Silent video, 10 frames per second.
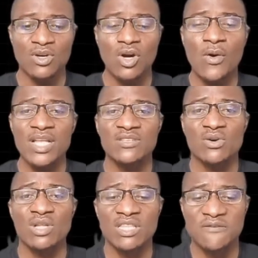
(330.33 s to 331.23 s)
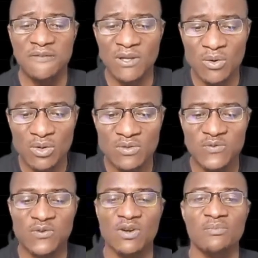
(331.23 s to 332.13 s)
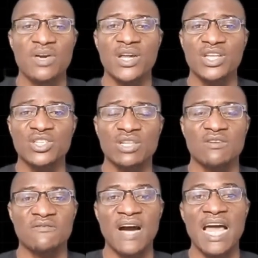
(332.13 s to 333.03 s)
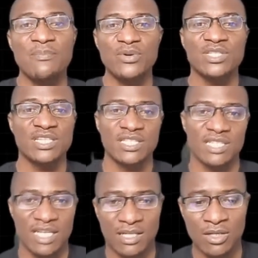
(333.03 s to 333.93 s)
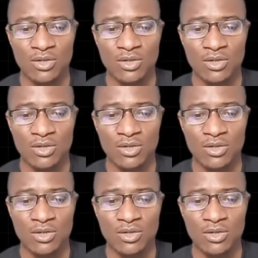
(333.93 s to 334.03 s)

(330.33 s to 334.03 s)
current only flows from a region of high potential